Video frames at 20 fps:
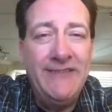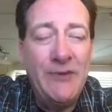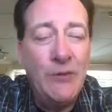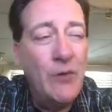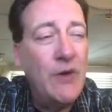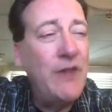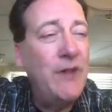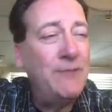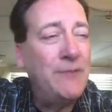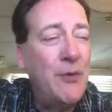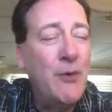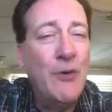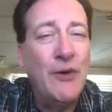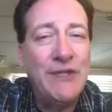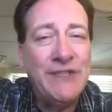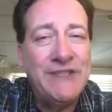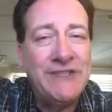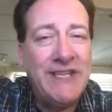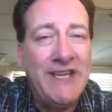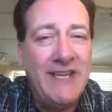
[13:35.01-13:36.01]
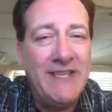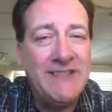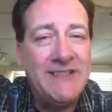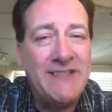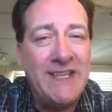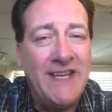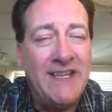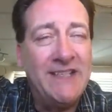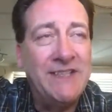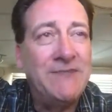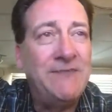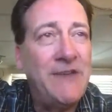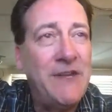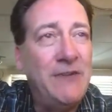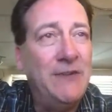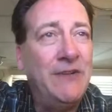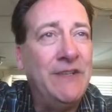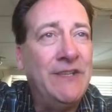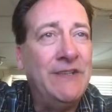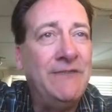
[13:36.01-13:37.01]
one of the poorest states that is
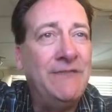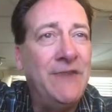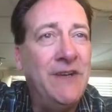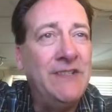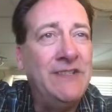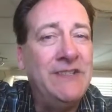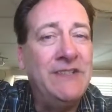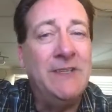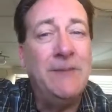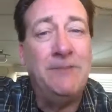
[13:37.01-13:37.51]
federally funded